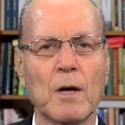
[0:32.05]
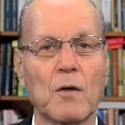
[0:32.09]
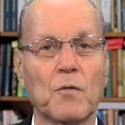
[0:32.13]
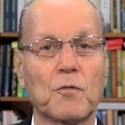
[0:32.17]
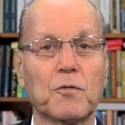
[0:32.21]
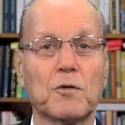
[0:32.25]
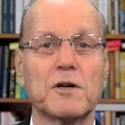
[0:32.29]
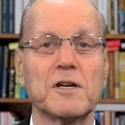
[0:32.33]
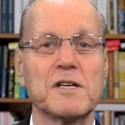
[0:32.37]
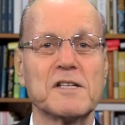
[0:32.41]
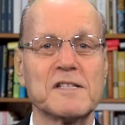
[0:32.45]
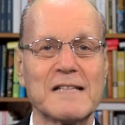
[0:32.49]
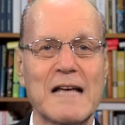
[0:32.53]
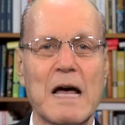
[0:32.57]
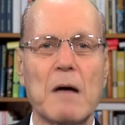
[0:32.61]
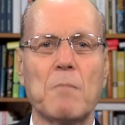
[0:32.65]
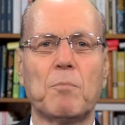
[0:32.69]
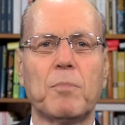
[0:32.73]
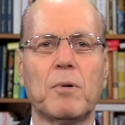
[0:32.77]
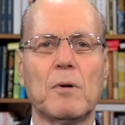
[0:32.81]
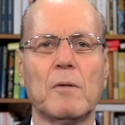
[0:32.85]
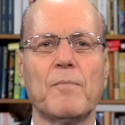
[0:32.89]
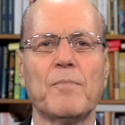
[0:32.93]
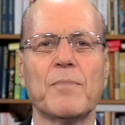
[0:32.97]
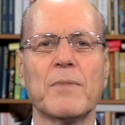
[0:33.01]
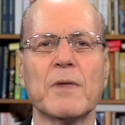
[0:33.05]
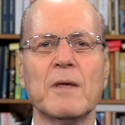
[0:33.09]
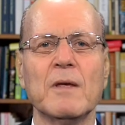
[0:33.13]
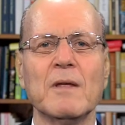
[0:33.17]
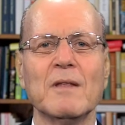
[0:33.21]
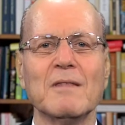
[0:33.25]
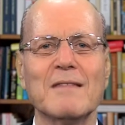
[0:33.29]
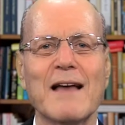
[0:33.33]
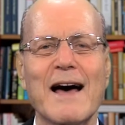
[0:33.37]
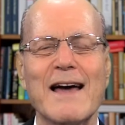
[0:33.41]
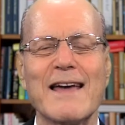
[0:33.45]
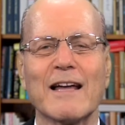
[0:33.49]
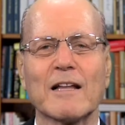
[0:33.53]
For example,
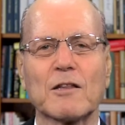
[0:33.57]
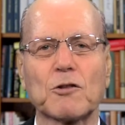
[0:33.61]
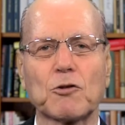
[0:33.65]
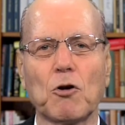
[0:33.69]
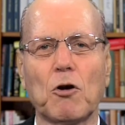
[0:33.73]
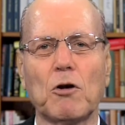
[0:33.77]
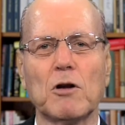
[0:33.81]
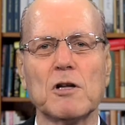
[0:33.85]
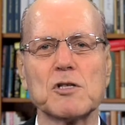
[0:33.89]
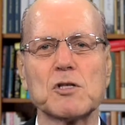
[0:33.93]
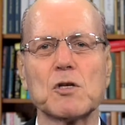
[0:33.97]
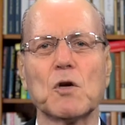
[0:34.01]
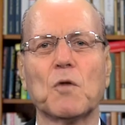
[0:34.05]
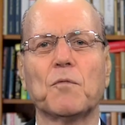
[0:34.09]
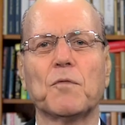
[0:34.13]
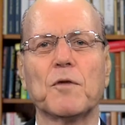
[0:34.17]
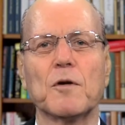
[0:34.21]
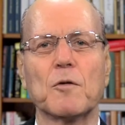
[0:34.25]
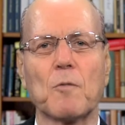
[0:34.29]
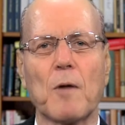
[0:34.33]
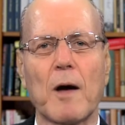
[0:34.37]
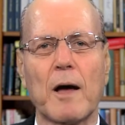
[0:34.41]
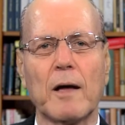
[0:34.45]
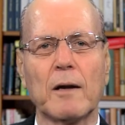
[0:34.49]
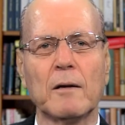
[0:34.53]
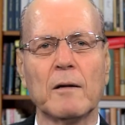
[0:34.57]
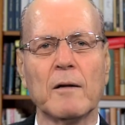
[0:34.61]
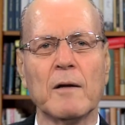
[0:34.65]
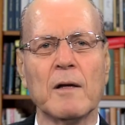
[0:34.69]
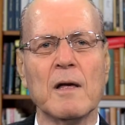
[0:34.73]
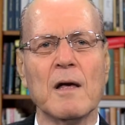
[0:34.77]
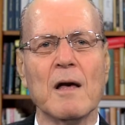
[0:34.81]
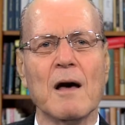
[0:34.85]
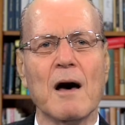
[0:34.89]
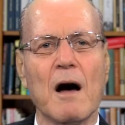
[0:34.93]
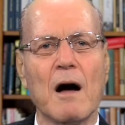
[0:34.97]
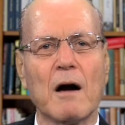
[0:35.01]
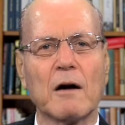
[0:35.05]
the Ayatollahs of Iran
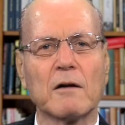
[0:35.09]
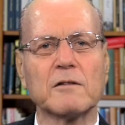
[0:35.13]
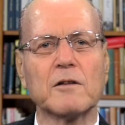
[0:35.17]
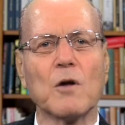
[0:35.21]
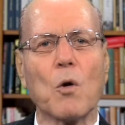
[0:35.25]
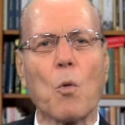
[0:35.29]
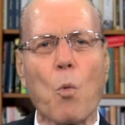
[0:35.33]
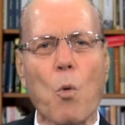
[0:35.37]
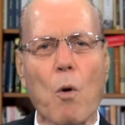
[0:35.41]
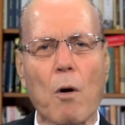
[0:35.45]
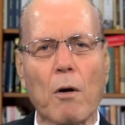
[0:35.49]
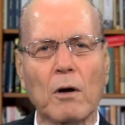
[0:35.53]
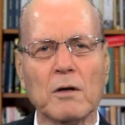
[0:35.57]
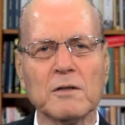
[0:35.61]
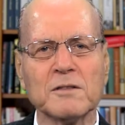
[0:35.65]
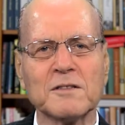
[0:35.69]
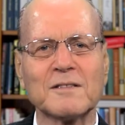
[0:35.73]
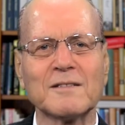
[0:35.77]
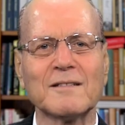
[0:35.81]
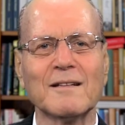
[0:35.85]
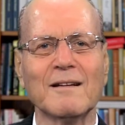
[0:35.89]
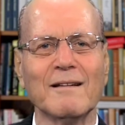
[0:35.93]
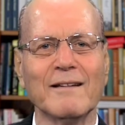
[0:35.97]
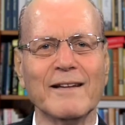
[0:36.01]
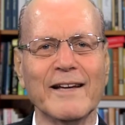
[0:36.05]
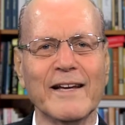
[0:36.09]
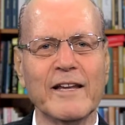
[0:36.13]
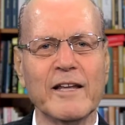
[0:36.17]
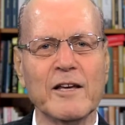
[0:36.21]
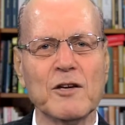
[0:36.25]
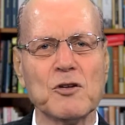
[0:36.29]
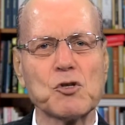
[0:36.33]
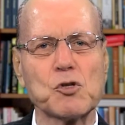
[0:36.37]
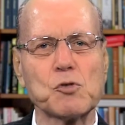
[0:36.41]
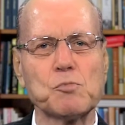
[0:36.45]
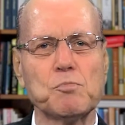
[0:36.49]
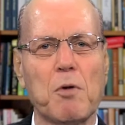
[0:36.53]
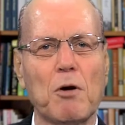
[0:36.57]
are the world's
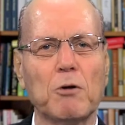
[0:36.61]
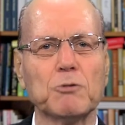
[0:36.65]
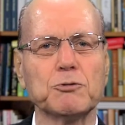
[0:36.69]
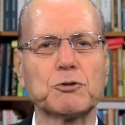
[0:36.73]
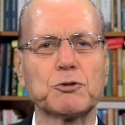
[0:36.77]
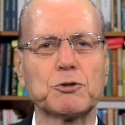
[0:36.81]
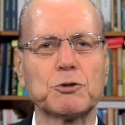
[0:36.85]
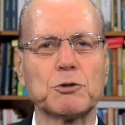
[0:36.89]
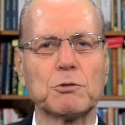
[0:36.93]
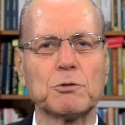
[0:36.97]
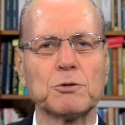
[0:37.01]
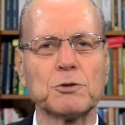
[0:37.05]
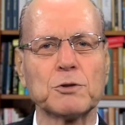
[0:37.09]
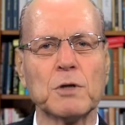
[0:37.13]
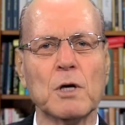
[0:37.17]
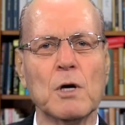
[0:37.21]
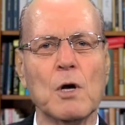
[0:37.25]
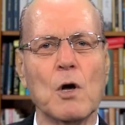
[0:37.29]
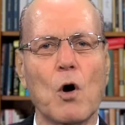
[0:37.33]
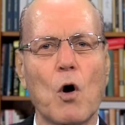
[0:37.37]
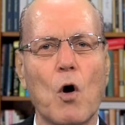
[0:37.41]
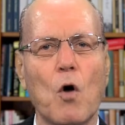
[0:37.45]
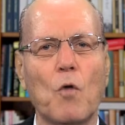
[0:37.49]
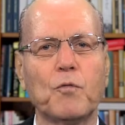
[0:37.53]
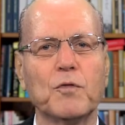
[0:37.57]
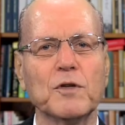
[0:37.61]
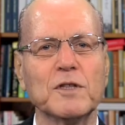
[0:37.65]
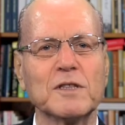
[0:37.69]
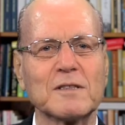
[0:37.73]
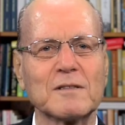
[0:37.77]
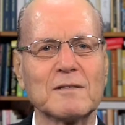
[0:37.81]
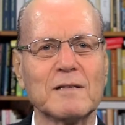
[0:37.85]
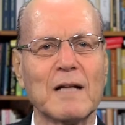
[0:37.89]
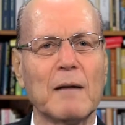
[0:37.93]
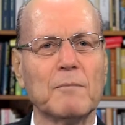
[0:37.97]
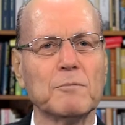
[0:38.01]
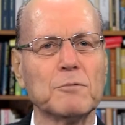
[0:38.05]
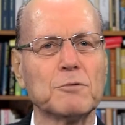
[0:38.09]
leading sponsors of
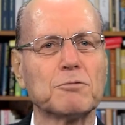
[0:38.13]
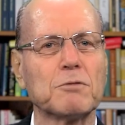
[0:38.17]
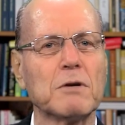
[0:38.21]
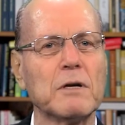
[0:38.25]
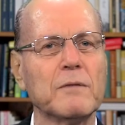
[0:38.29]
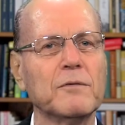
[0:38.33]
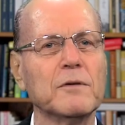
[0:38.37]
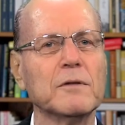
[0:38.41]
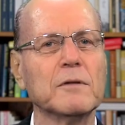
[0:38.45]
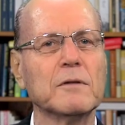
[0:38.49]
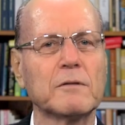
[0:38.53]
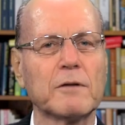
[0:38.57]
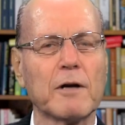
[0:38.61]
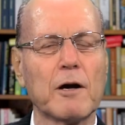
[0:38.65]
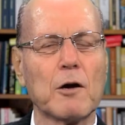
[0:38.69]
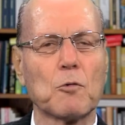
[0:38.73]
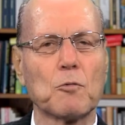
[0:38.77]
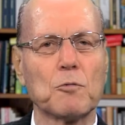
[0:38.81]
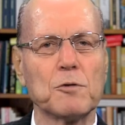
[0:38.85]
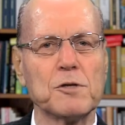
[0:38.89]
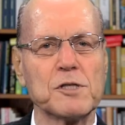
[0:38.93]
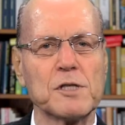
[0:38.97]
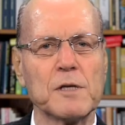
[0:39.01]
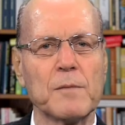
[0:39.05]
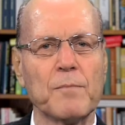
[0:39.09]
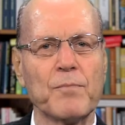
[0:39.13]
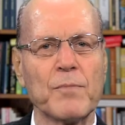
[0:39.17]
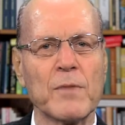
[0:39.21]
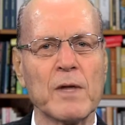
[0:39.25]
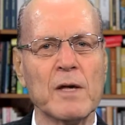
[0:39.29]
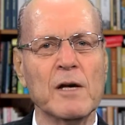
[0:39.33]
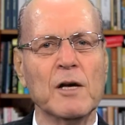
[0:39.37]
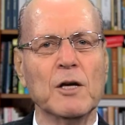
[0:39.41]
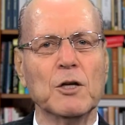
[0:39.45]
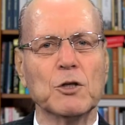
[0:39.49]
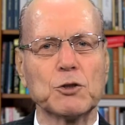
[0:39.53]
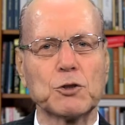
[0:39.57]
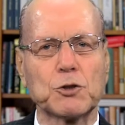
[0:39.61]
Islam-driven terrorism,
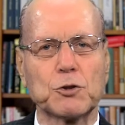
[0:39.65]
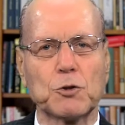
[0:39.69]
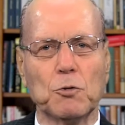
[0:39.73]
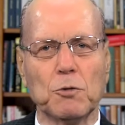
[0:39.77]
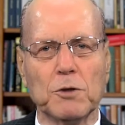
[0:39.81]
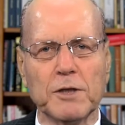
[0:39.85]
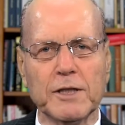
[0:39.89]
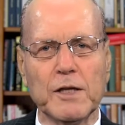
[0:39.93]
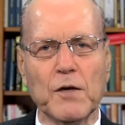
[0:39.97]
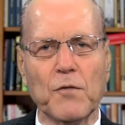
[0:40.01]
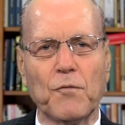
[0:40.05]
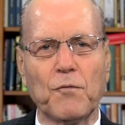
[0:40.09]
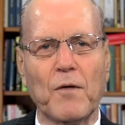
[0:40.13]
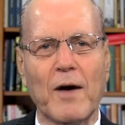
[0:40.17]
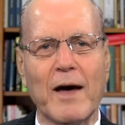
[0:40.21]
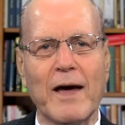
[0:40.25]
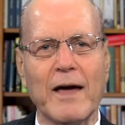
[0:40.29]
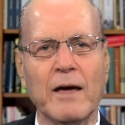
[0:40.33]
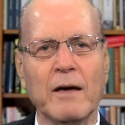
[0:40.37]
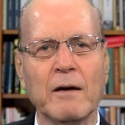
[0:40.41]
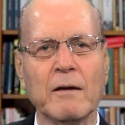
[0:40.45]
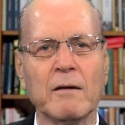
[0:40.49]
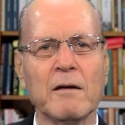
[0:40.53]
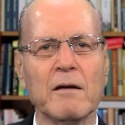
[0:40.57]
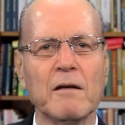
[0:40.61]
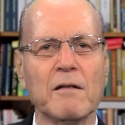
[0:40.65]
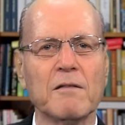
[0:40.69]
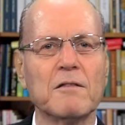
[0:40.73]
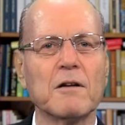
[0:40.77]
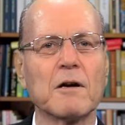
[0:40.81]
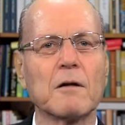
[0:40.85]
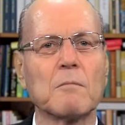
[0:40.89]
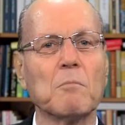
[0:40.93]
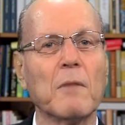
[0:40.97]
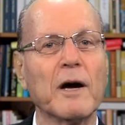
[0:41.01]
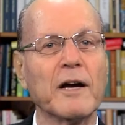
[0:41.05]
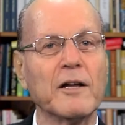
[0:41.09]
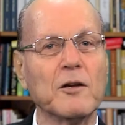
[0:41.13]
solidifying
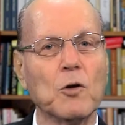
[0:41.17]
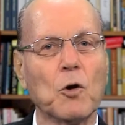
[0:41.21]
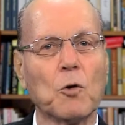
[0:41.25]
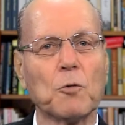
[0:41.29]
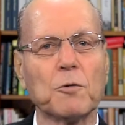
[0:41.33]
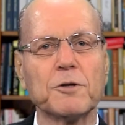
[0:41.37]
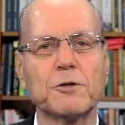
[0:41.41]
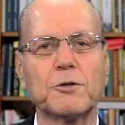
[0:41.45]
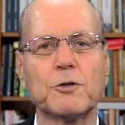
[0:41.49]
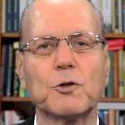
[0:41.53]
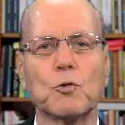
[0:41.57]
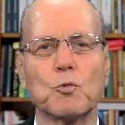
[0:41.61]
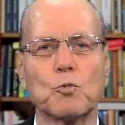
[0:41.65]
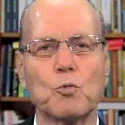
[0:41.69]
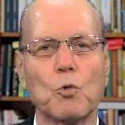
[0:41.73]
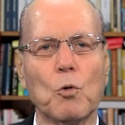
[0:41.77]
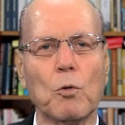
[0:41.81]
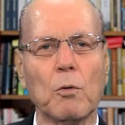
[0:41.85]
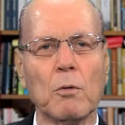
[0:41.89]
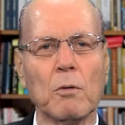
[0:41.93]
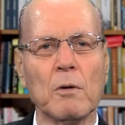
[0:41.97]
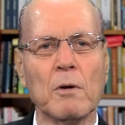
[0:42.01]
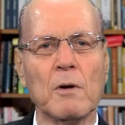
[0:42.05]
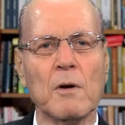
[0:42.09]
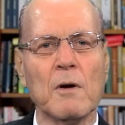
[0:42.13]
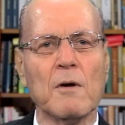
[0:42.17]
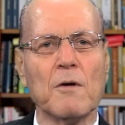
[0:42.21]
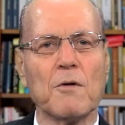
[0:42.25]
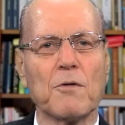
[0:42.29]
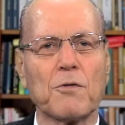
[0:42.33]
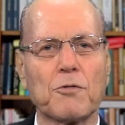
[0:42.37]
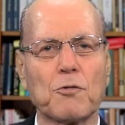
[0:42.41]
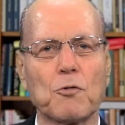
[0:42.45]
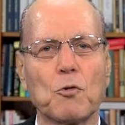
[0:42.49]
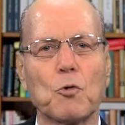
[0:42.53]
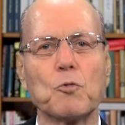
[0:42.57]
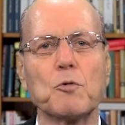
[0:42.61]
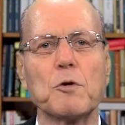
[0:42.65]
their minority rule
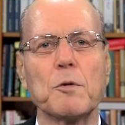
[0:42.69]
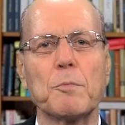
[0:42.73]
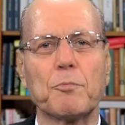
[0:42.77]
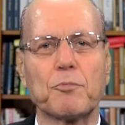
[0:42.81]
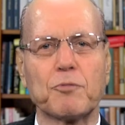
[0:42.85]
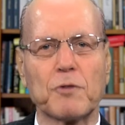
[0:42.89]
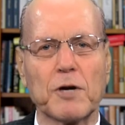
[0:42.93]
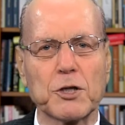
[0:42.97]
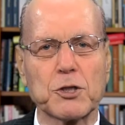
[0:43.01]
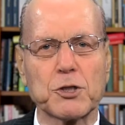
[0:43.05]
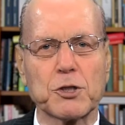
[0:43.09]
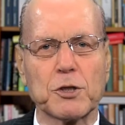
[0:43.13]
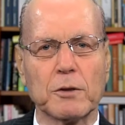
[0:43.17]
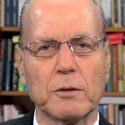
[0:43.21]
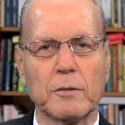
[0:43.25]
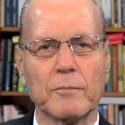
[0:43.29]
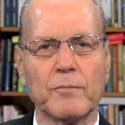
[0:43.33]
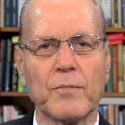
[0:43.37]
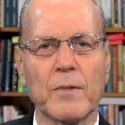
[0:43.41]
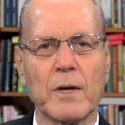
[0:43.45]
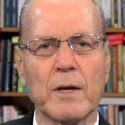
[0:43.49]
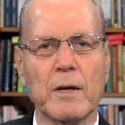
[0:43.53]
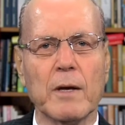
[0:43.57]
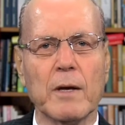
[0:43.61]
through repression